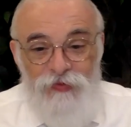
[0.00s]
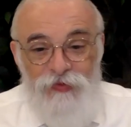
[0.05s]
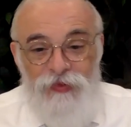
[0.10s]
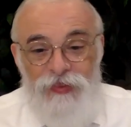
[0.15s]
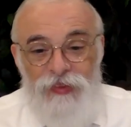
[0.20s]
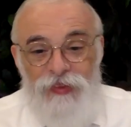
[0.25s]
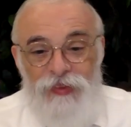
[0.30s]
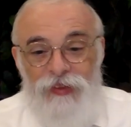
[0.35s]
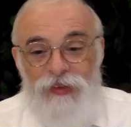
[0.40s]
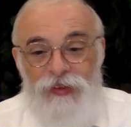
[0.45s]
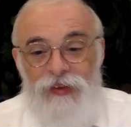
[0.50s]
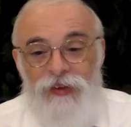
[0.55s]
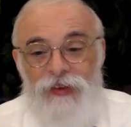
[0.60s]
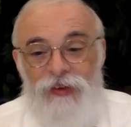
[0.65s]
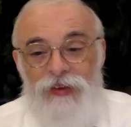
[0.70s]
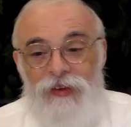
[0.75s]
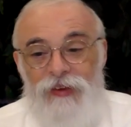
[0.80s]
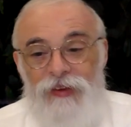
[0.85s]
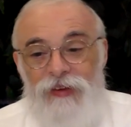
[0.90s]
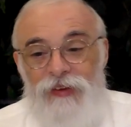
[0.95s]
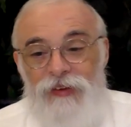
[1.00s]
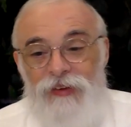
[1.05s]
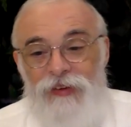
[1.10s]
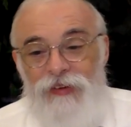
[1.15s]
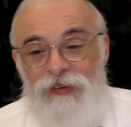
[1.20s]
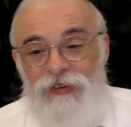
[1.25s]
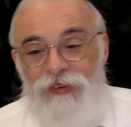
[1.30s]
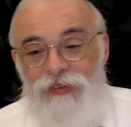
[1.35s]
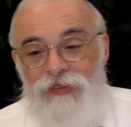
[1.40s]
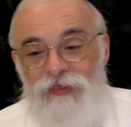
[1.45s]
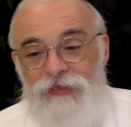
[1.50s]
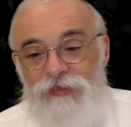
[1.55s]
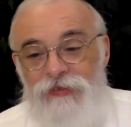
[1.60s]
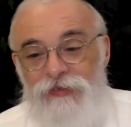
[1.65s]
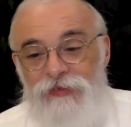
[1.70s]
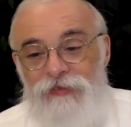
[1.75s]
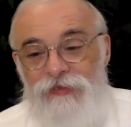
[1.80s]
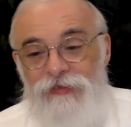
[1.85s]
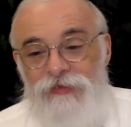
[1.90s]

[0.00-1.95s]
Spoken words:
No one is speaking in this clip.